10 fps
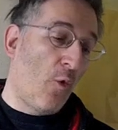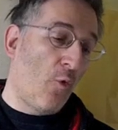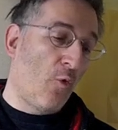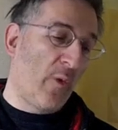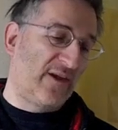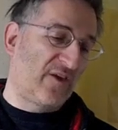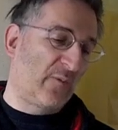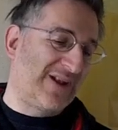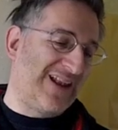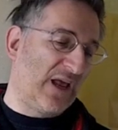Always I
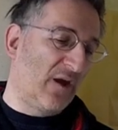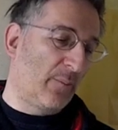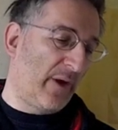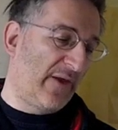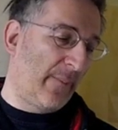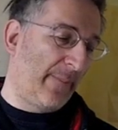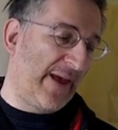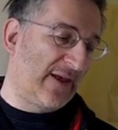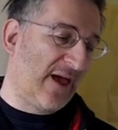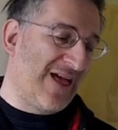would linger by the
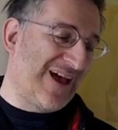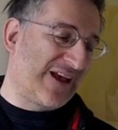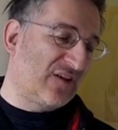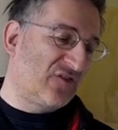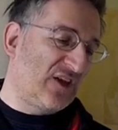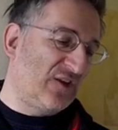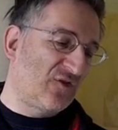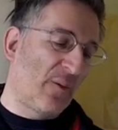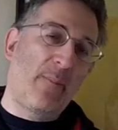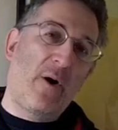bed and continue
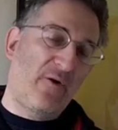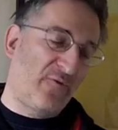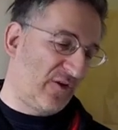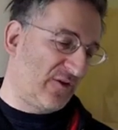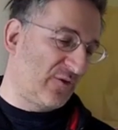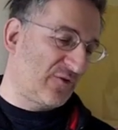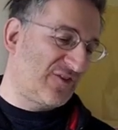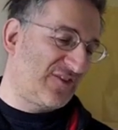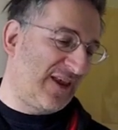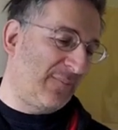to marvel at your
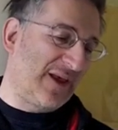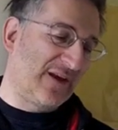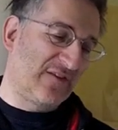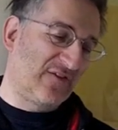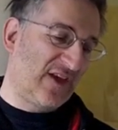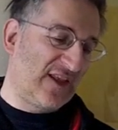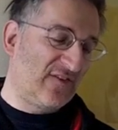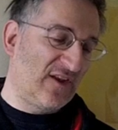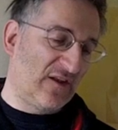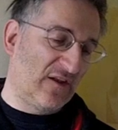seeming
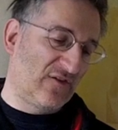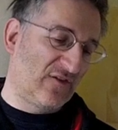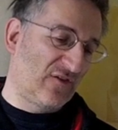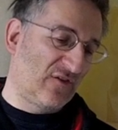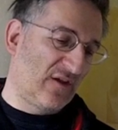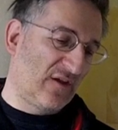contentedness.